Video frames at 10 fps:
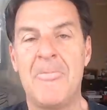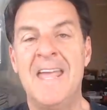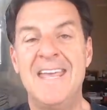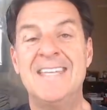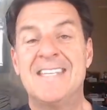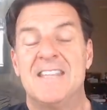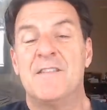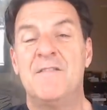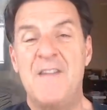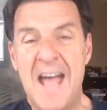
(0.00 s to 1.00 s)
is that the
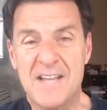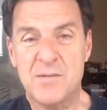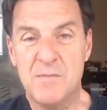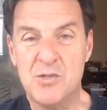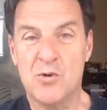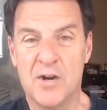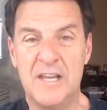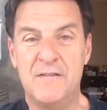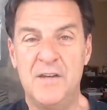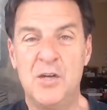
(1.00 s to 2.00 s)
vast majority
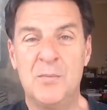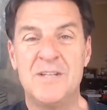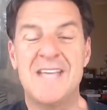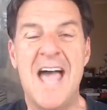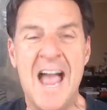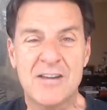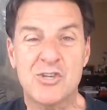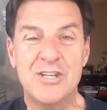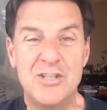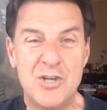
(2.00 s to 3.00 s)
of humans
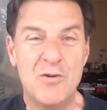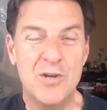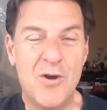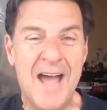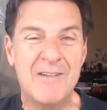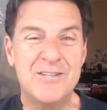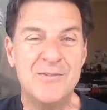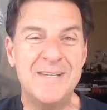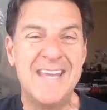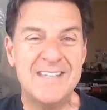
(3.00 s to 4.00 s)
actually don't know how to
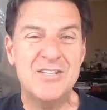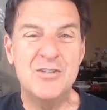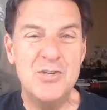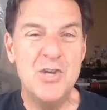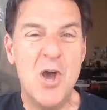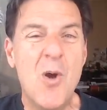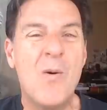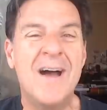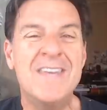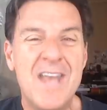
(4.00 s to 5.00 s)
get to know
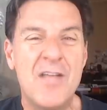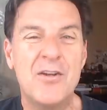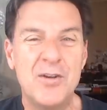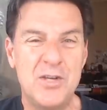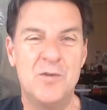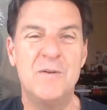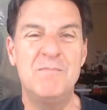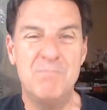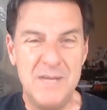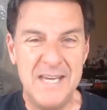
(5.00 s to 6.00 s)
another human
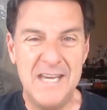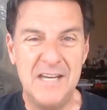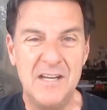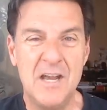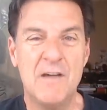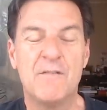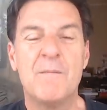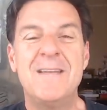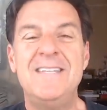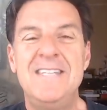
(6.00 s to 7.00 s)
being from
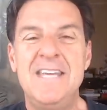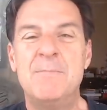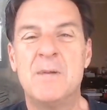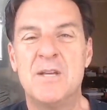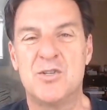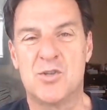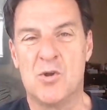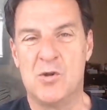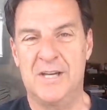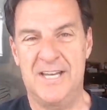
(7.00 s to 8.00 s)
a deep
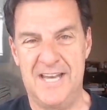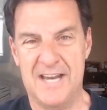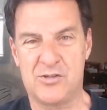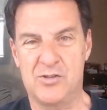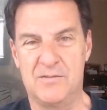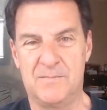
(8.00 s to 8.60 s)
soul connection.